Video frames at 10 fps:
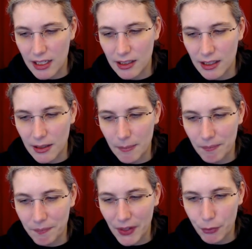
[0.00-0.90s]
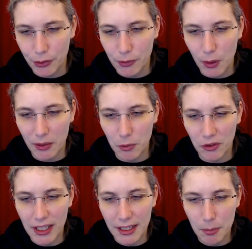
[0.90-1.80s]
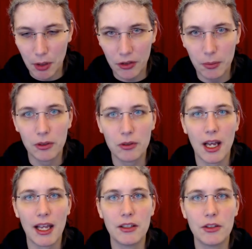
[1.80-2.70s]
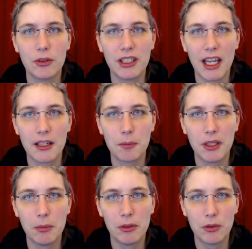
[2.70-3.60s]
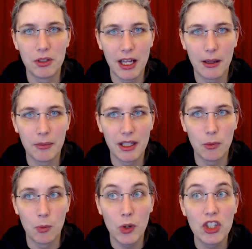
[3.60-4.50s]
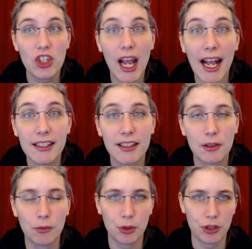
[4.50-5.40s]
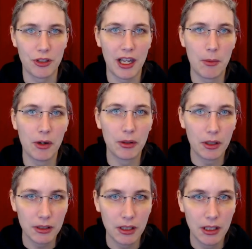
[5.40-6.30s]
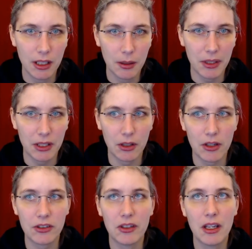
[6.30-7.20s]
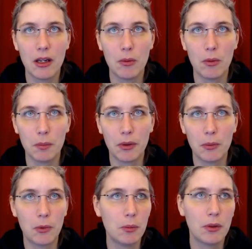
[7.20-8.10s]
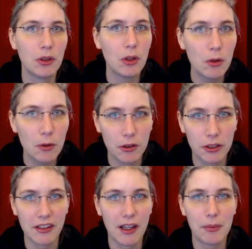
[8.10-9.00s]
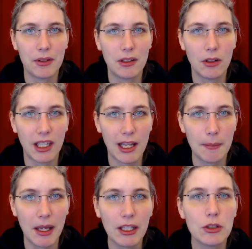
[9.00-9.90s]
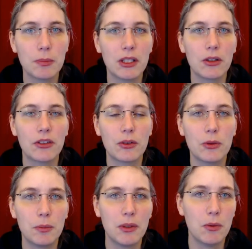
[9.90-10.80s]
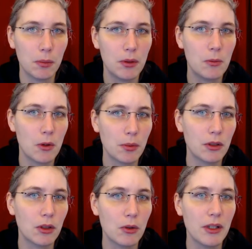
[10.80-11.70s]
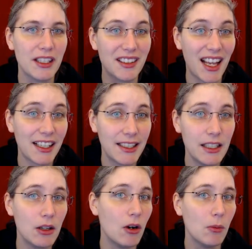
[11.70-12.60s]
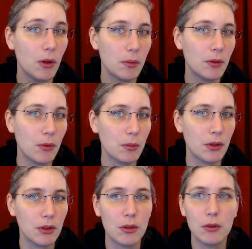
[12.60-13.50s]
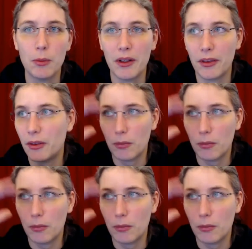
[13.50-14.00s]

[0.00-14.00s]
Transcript: um, first of all, it was nearly impossible trying to get people to tell me which exact version they were on, because 1.1.0, for example, did not help much because it could be 1.1.0 exactly or 1.1.0 with